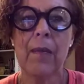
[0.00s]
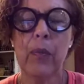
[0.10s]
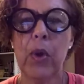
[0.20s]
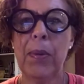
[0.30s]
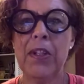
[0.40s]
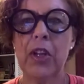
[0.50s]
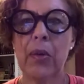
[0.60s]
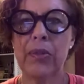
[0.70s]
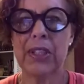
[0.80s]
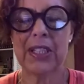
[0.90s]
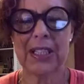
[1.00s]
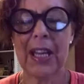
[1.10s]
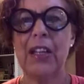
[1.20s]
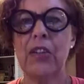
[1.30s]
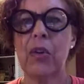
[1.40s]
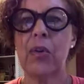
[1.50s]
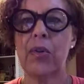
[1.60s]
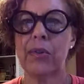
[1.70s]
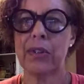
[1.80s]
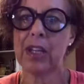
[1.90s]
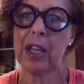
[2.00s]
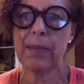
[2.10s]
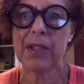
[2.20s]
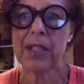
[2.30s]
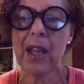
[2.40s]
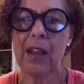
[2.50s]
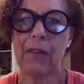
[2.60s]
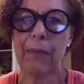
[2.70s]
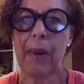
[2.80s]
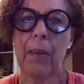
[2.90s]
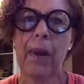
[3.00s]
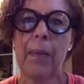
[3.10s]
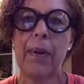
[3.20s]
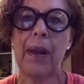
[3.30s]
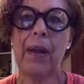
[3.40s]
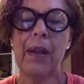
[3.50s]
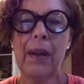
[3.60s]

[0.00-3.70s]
we've been told to stay indoors, keep safe, blah blah blah.